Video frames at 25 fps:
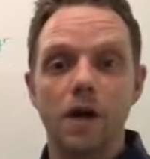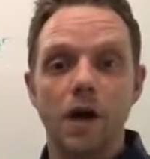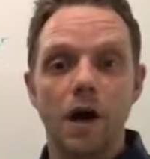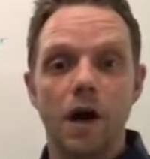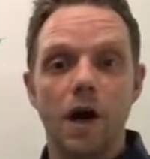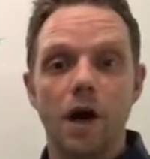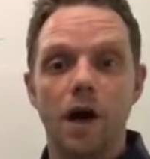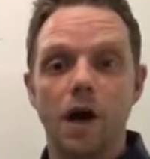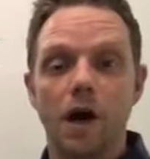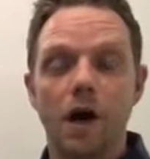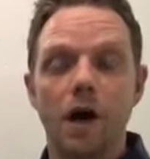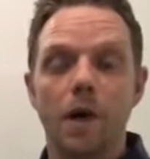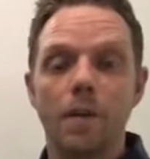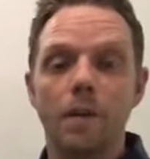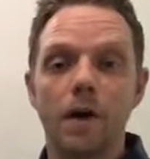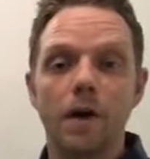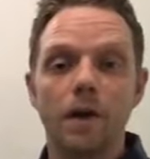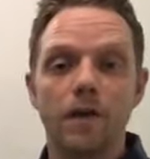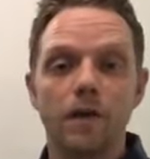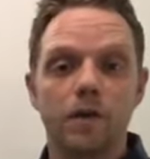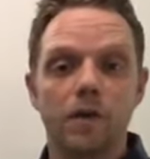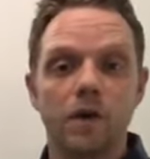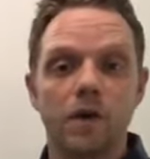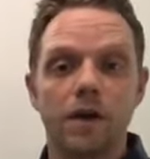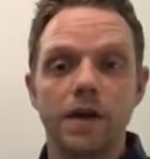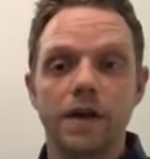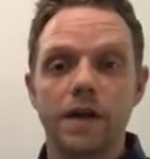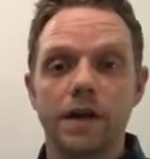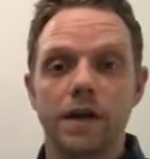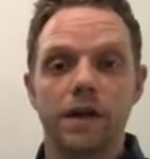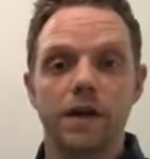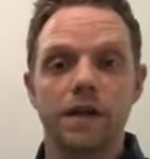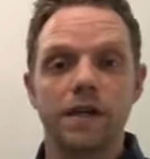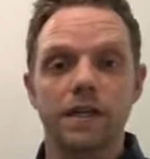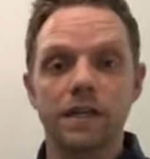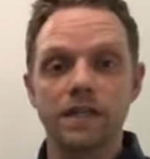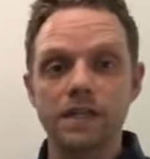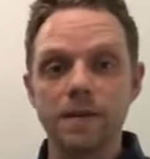a month or a year.
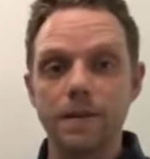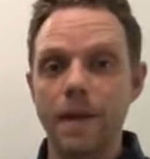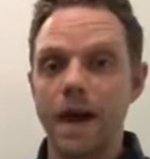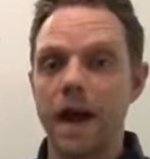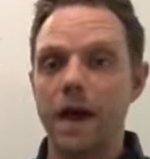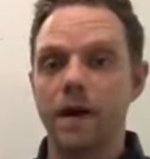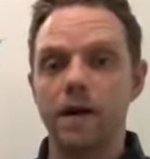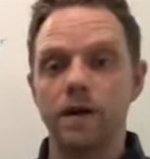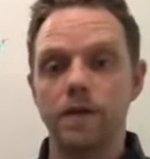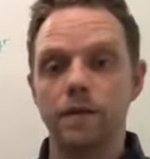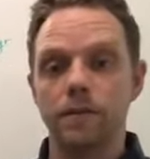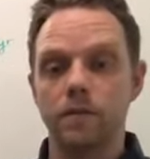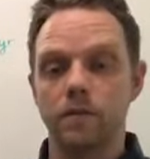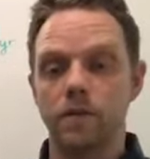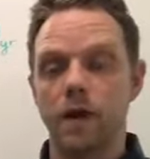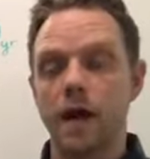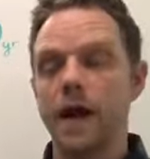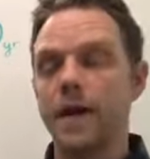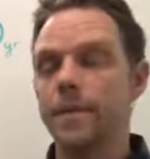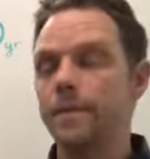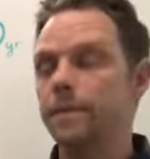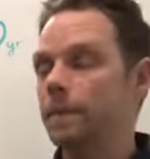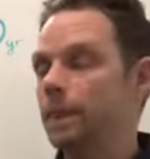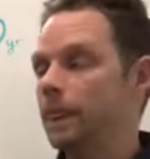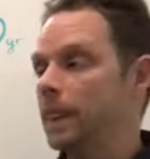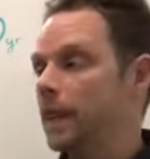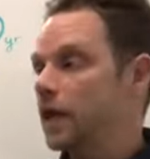It doesn't matter, right?